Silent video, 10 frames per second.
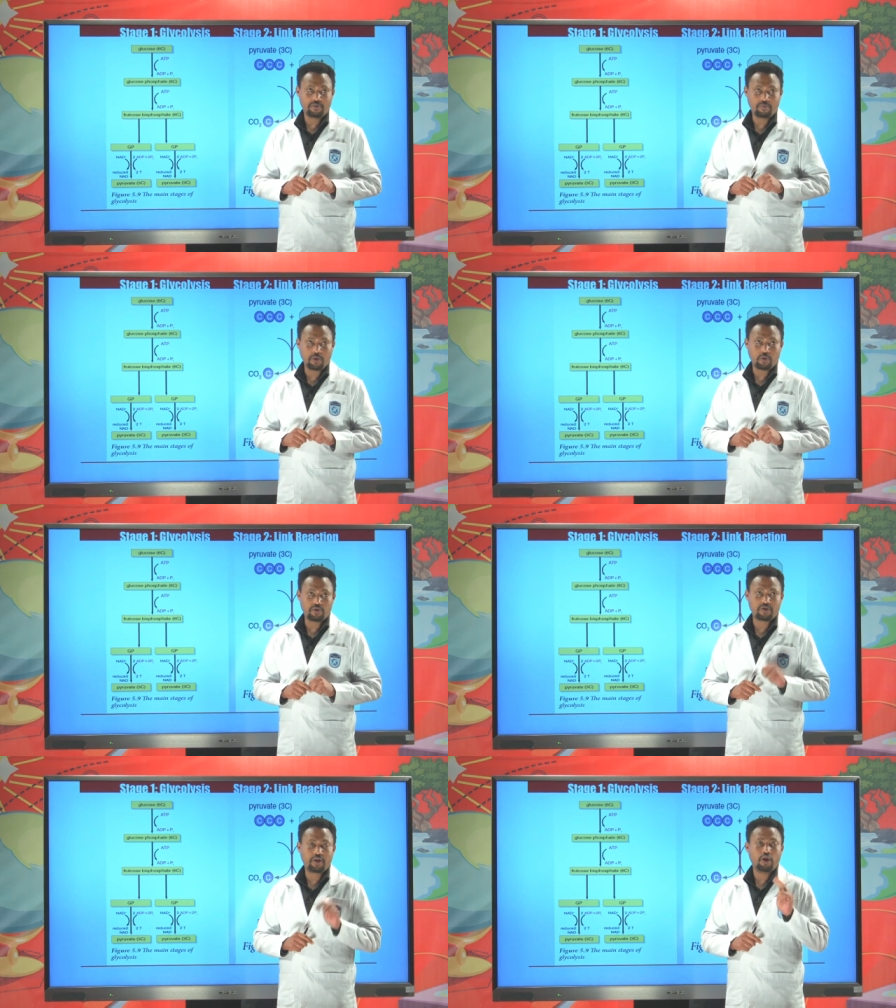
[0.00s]

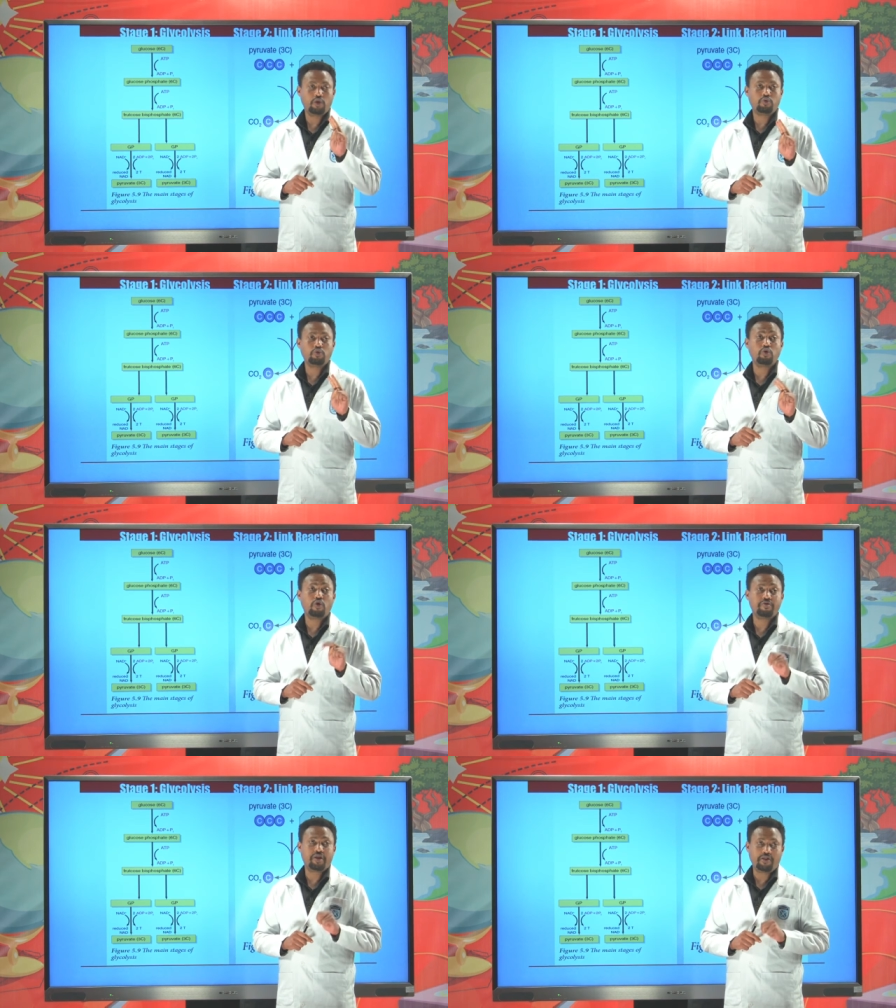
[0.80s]
because 2
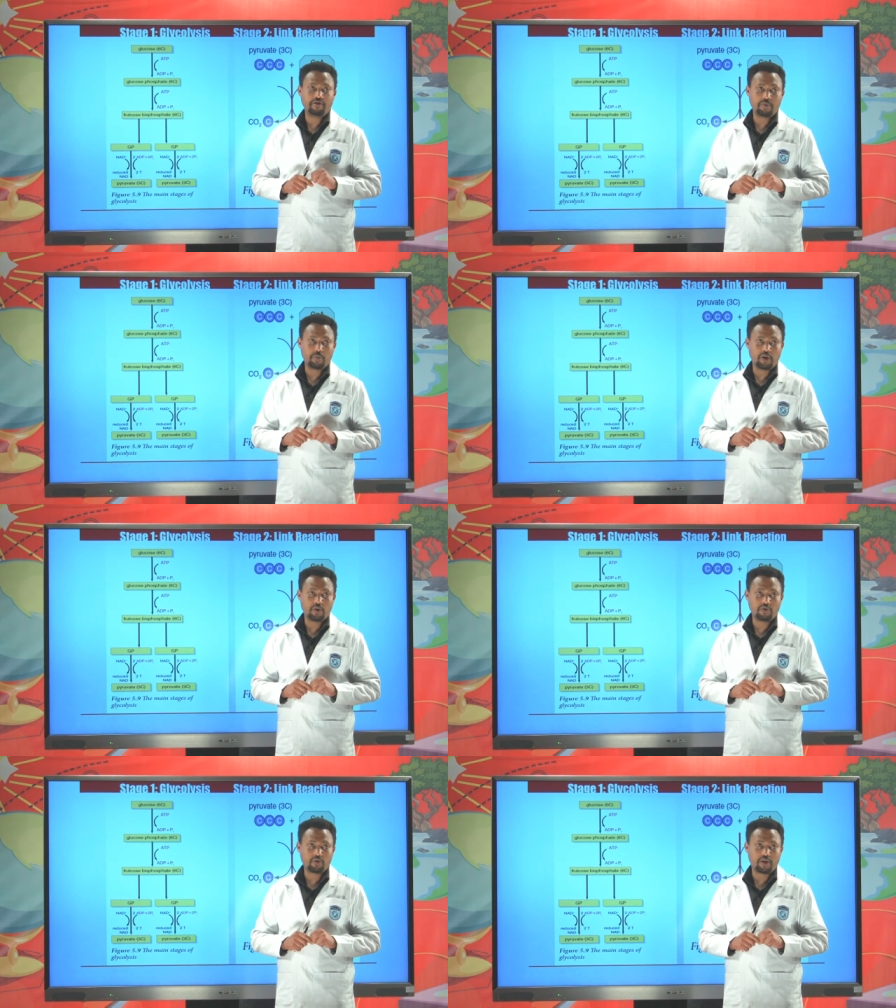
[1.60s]
of the ATP
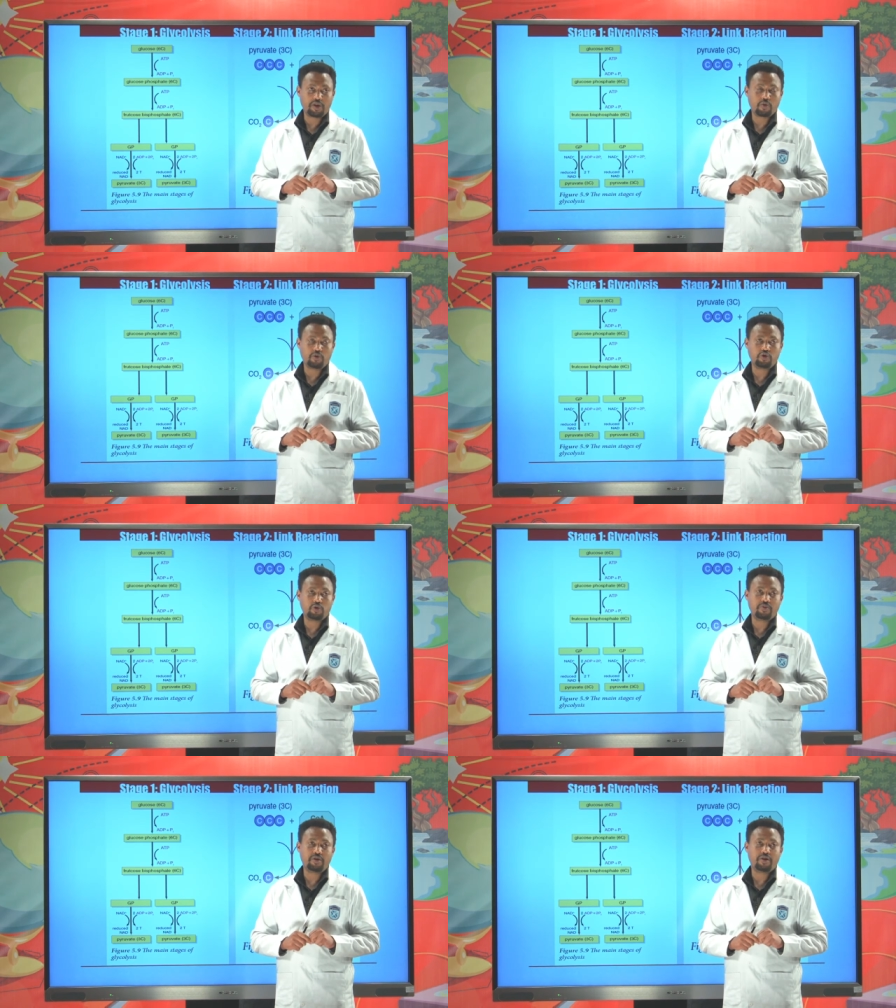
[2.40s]
molecules already
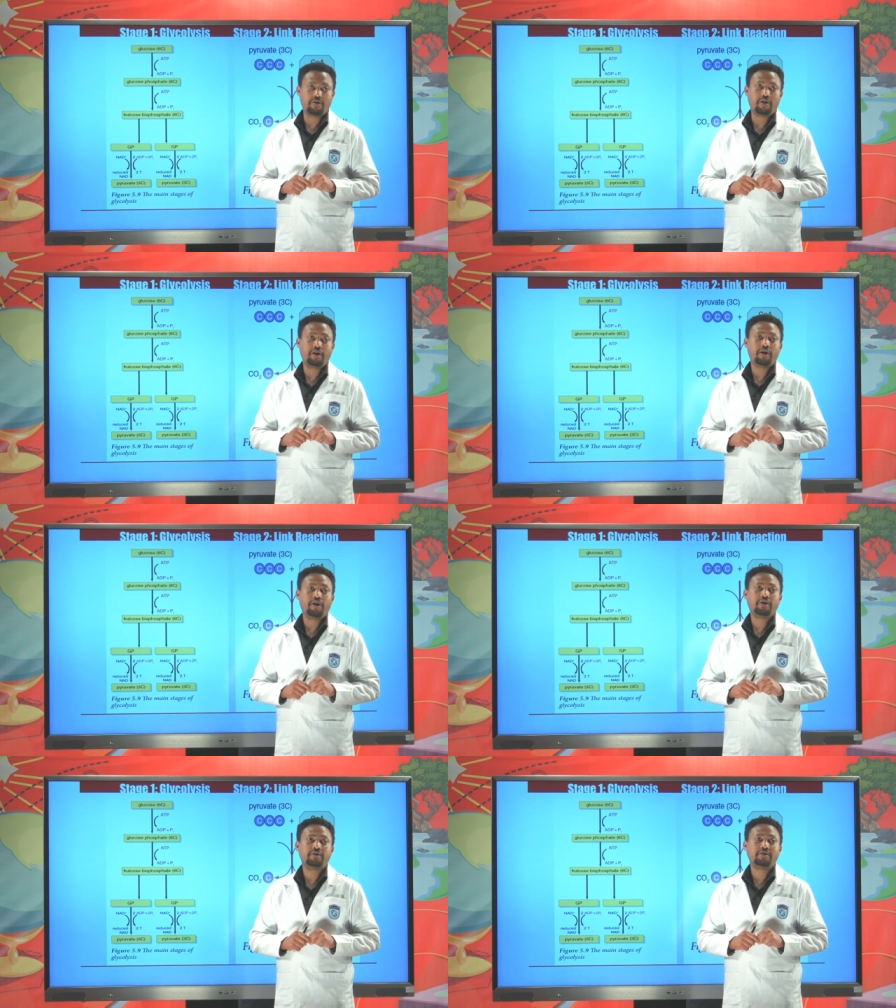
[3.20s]
consumed in the
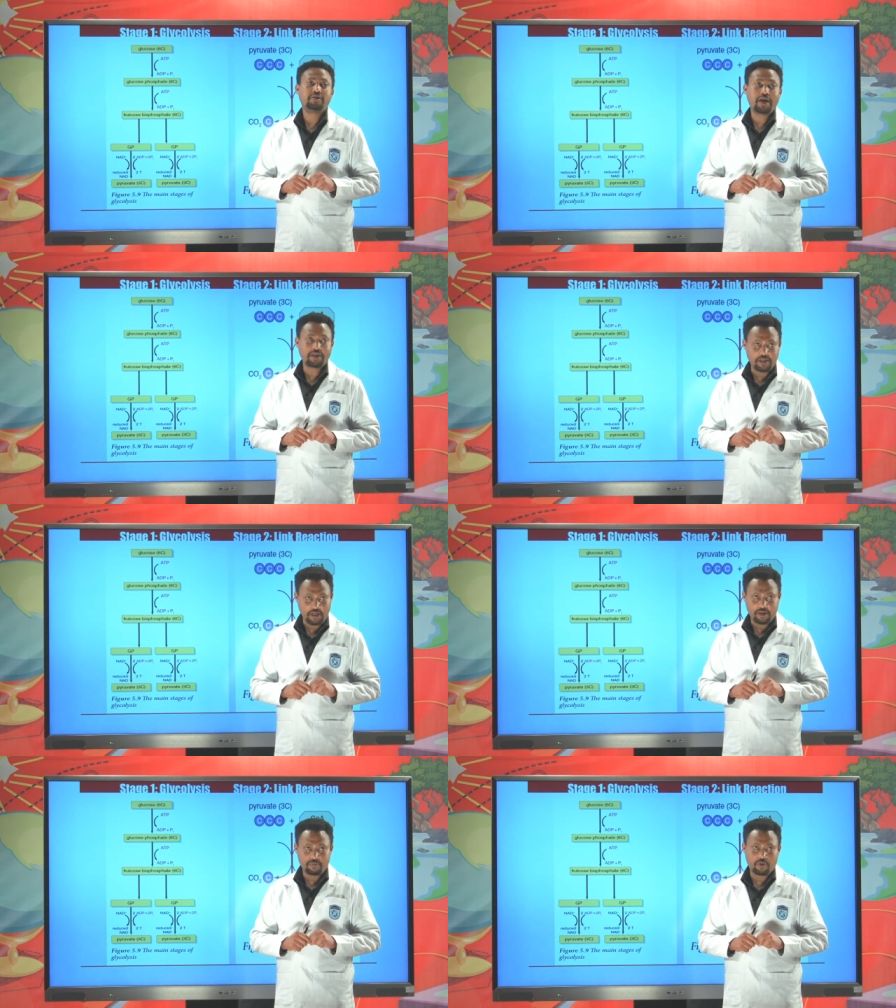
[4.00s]

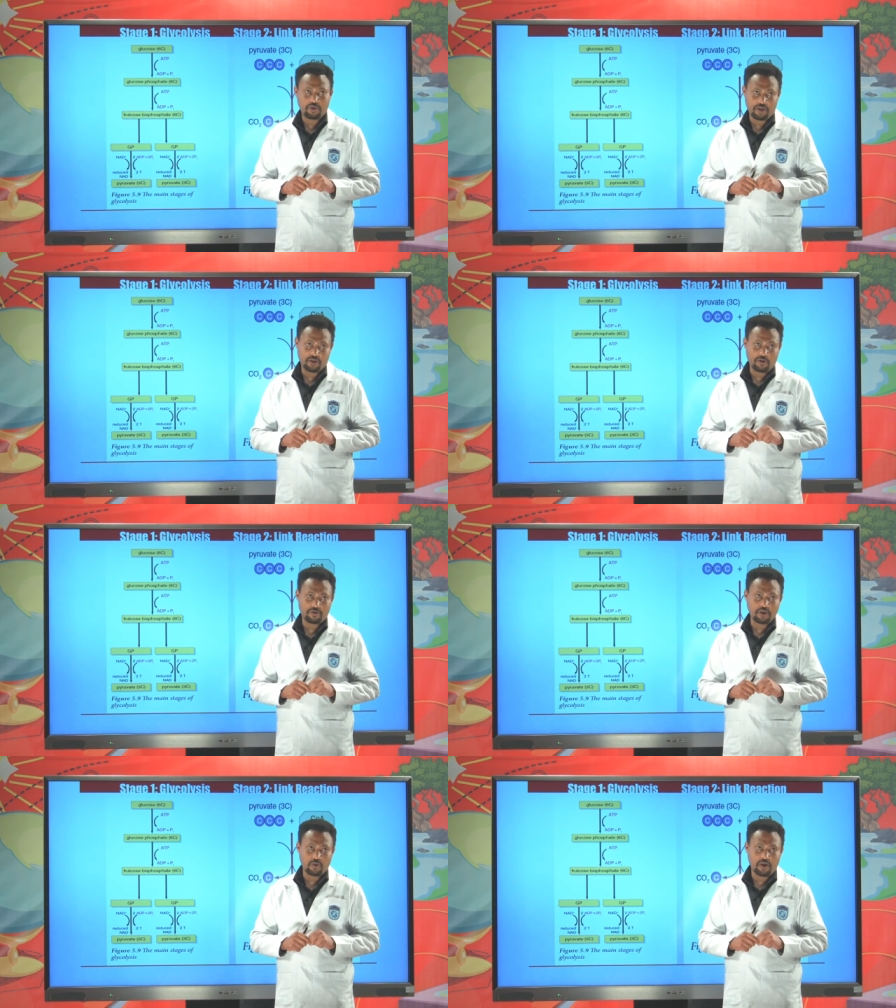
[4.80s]
starting process of
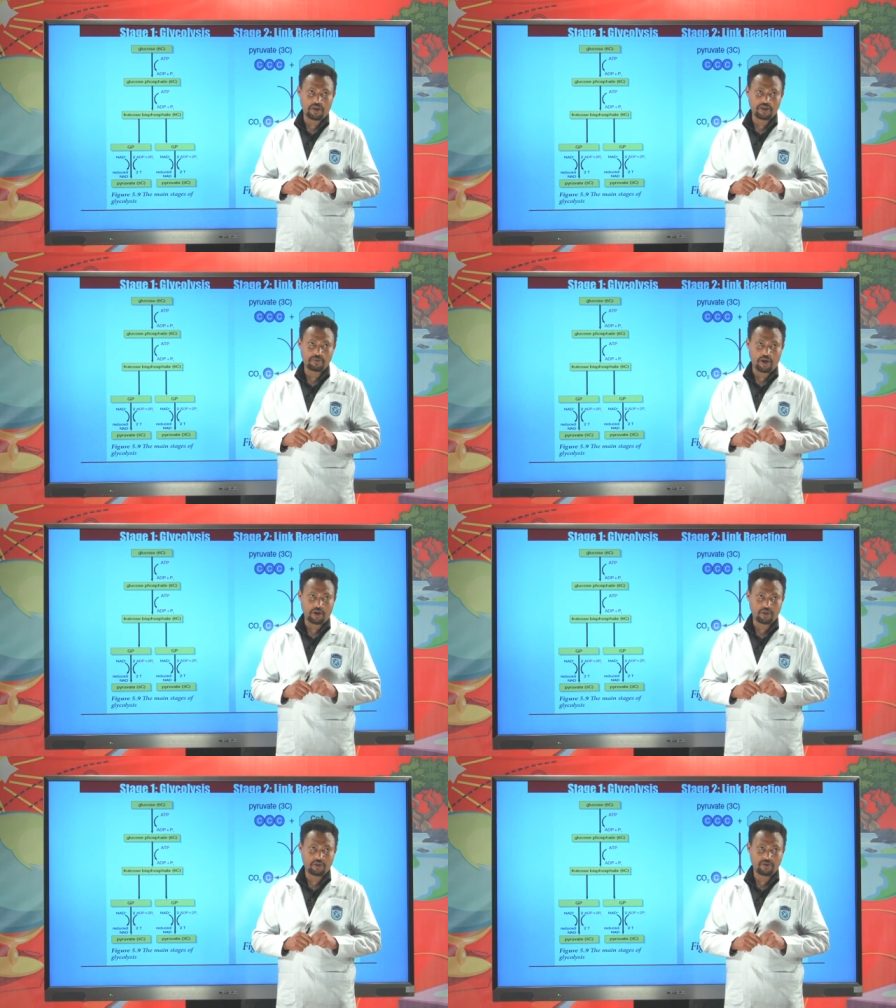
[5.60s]
cellular
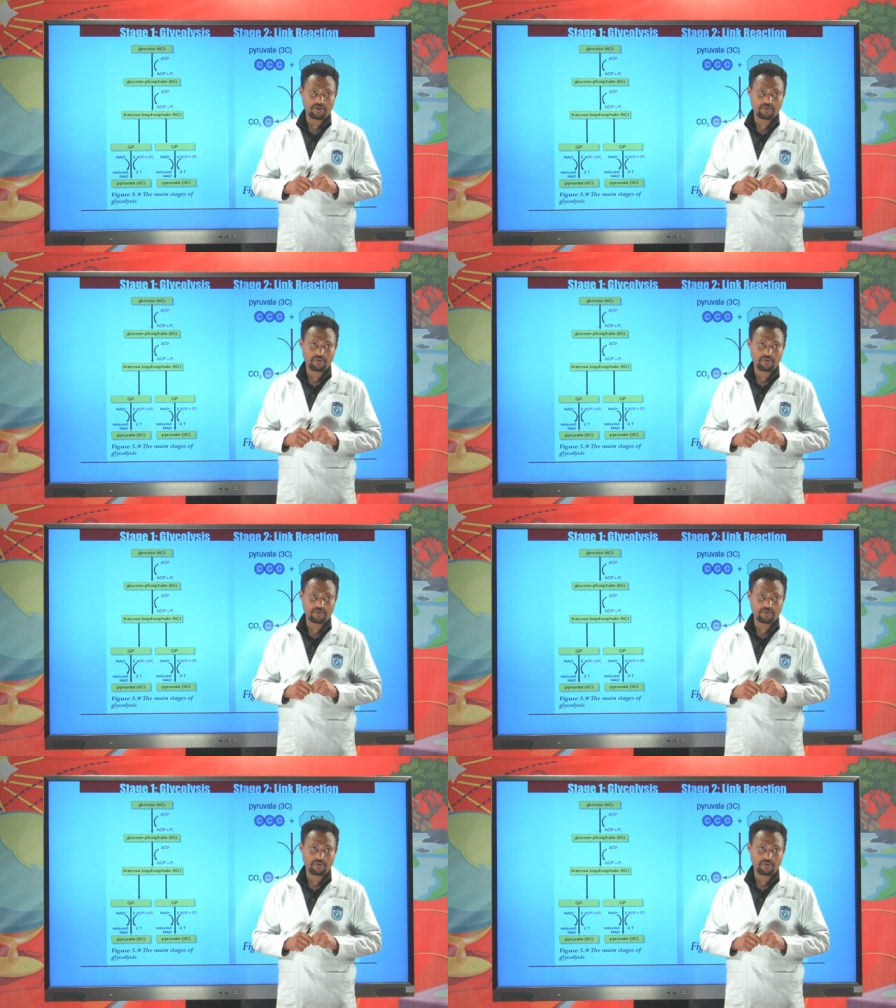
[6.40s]
respiration.